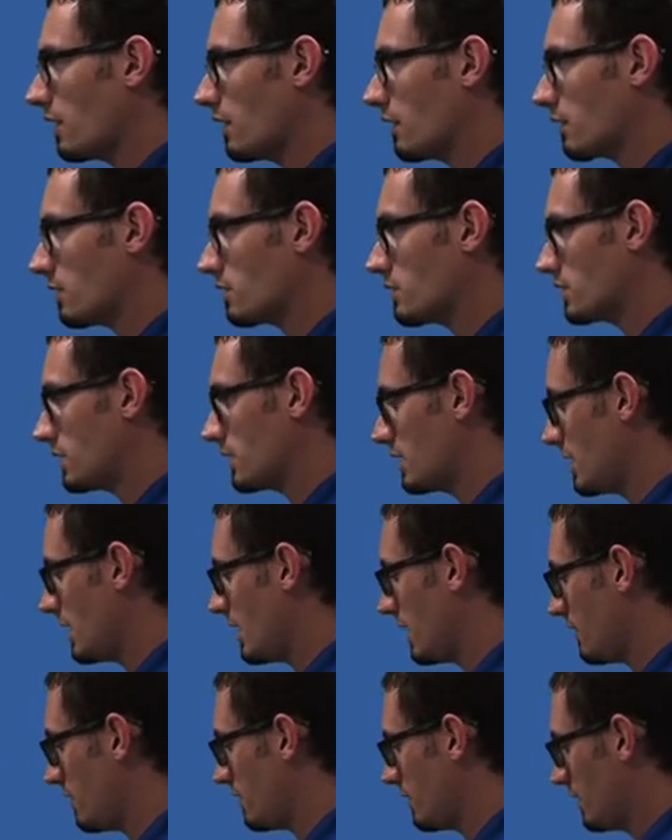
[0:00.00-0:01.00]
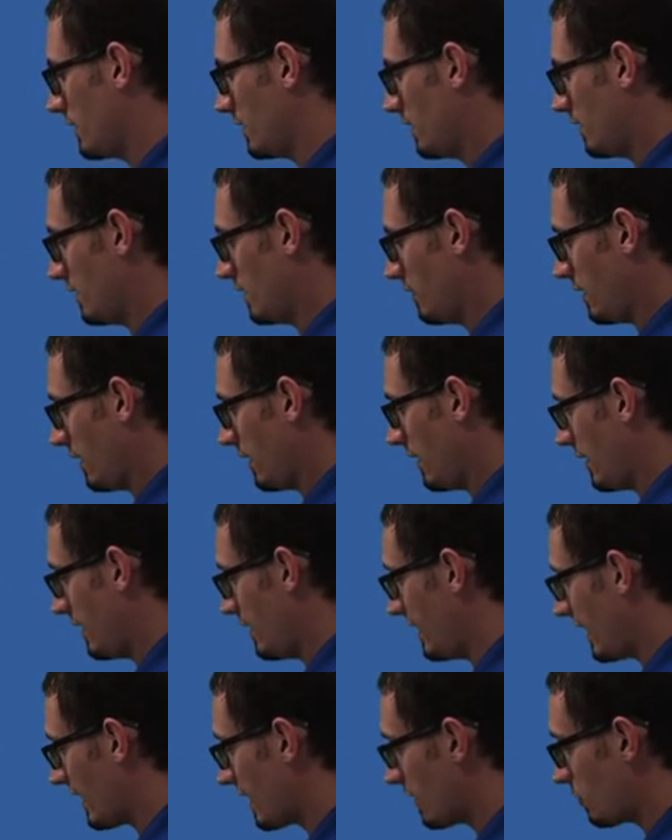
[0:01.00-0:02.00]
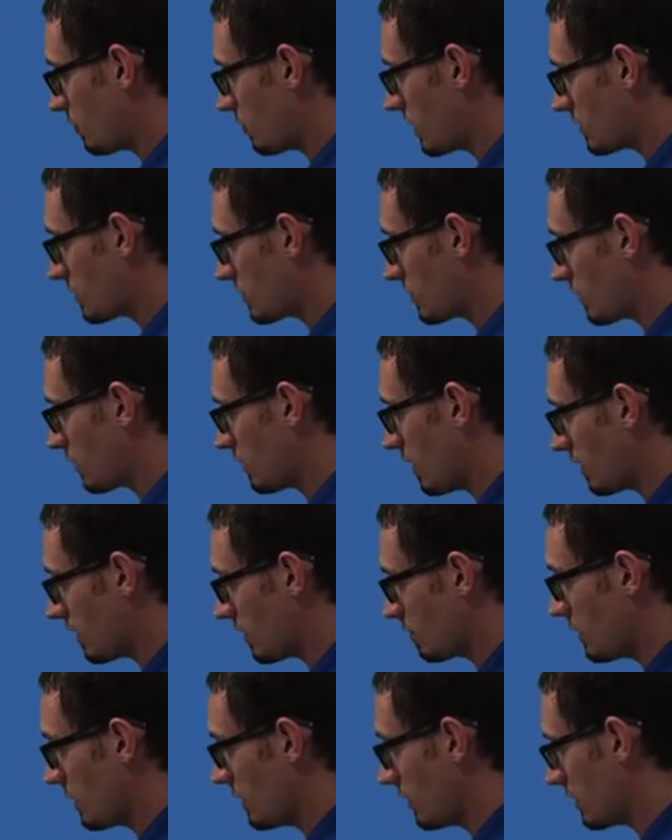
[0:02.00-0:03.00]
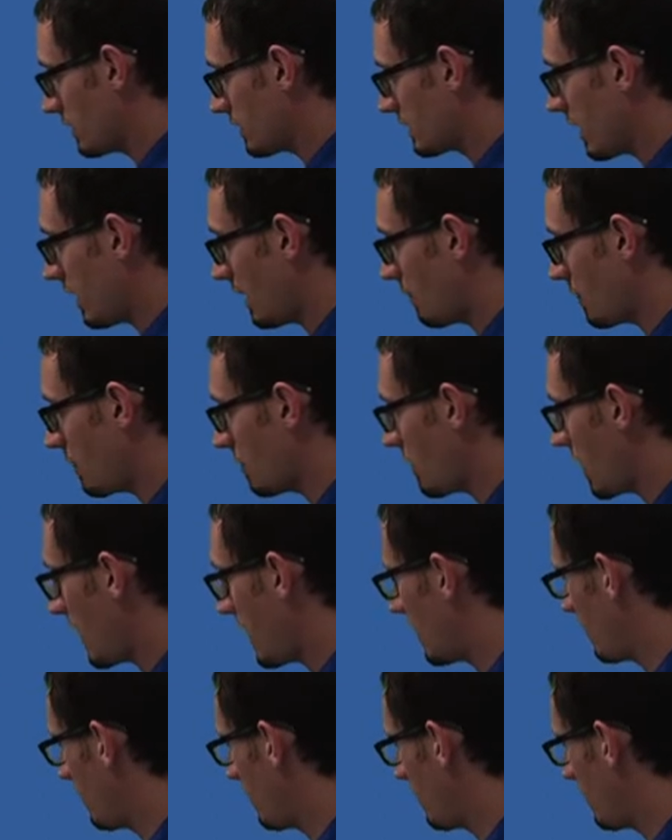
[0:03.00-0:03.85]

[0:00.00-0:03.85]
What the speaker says: see that? Negative pressure throughout the building, top and bottom,